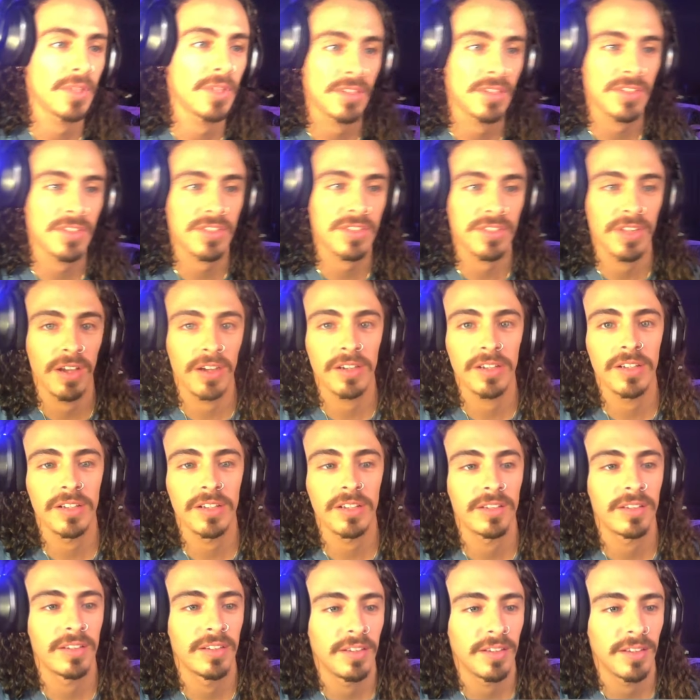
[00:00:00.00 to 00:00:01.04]
snug
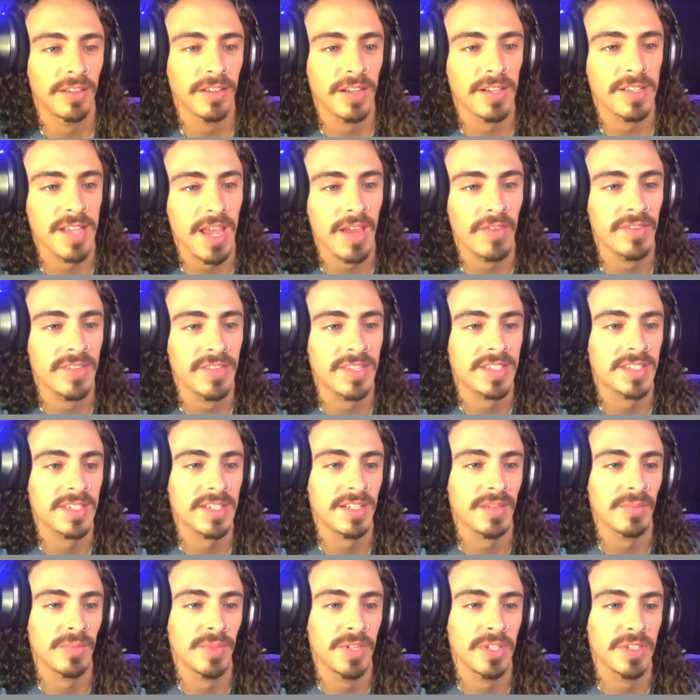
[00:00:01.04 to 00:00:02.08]
because I haven't seen
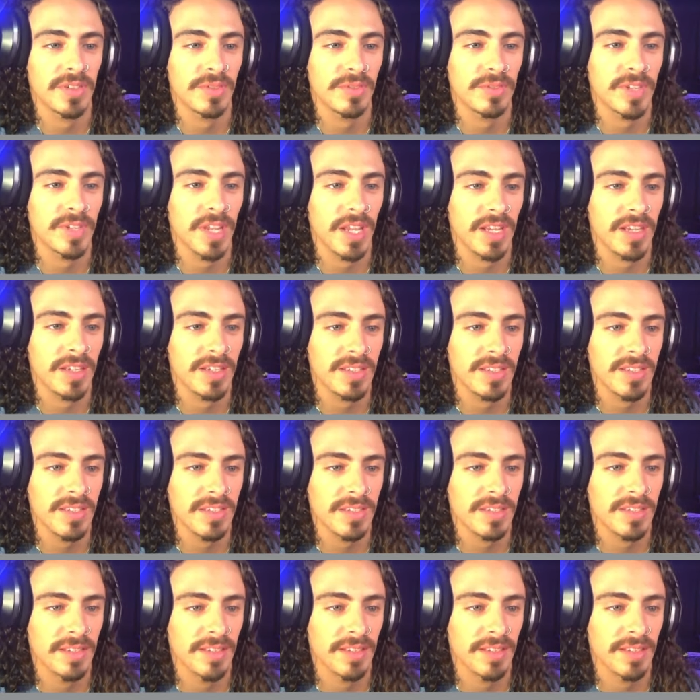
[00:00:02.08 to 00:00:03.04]
him in two days.